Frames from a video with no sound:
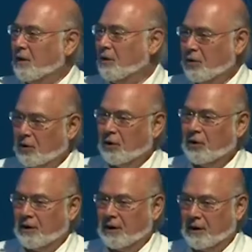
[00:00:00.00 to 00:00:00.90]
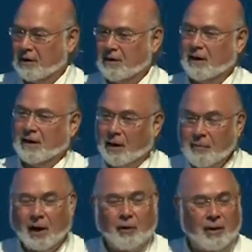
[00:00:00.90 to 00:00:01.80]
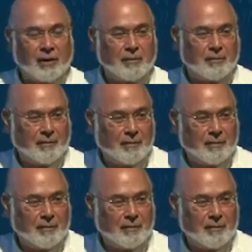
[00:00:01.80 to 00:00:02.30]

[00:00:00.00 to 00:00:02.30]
good-looking, and I'm not one of them.